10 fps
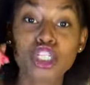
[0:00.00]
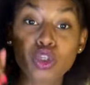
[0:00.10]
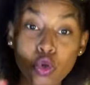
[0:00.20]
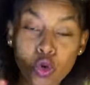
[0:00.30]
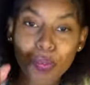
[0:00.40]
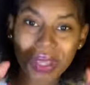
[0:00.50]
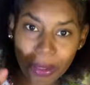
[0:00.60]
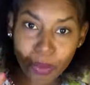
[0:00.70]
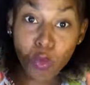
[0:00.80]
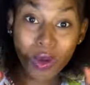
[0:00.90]
two
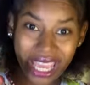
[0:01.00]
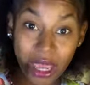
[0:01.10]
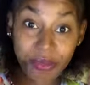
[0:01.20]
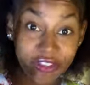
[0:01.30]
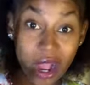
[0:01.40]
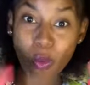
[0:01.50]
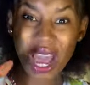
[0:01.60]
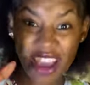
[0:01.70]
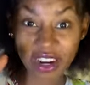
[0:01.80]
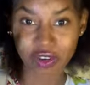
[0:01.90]
people who came from
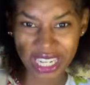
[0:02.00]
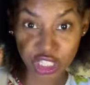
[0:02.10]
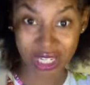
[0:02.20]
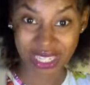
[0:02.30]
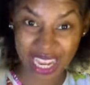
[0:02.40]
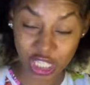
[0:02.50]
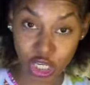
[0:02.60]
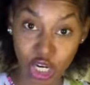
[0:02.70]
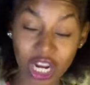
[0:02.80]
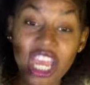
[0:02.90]
whatever religious
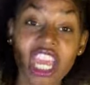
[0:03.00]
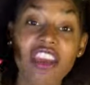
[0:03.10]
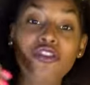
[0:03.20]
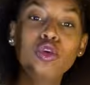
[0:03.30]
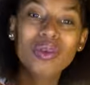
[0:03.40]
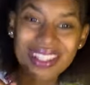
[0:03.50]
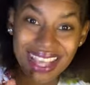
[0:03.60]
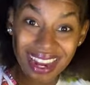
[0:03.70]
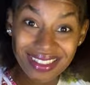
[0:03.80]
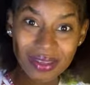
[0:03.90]
sector, if you
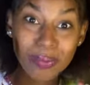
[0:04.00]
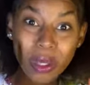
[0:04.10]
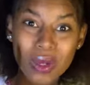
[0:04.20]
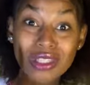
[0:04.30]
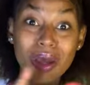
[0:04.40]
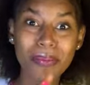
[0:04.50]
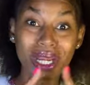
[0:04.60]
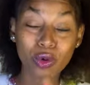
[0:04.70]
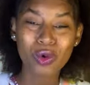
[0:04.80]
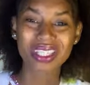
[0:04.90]
decided to be with
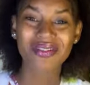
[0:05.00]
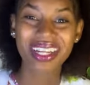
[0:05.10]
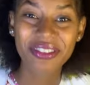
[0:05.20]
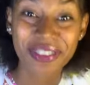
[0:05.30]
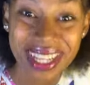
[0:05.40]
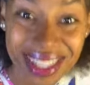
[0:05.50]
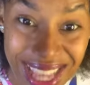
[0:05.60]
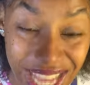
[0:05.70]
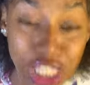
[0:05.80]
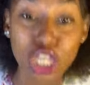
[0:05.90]
somebody who is of a different
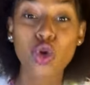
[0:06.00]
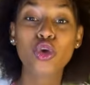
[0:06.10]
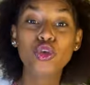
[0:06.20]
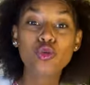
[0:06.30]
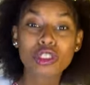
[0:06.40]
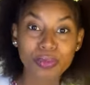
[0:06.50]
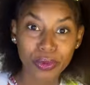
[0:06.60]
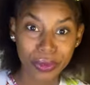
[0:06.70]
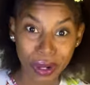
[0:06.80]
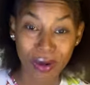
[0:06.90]
sex, you don't use
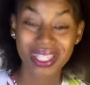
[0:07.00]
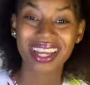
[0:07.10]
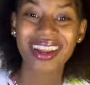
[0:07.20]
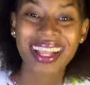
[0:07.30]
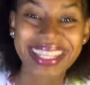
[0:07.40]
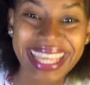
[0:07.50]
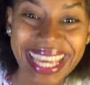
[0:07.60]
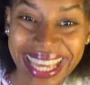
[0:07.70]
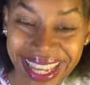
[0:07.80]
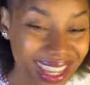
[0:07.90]
pronouns, you're not
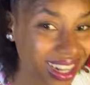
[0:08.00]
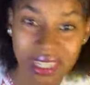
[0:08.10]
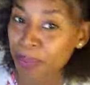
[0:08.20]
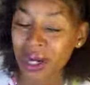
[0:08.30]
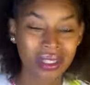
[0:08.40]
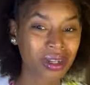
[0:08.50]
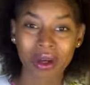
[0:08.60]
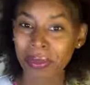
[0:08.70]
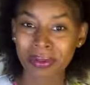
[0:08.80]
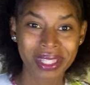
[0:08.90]
gay, you're not a part of the
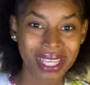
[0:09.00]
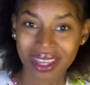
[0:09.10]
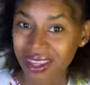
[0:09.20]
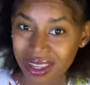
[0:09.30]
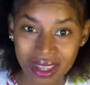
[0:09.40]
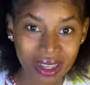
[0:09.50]
community.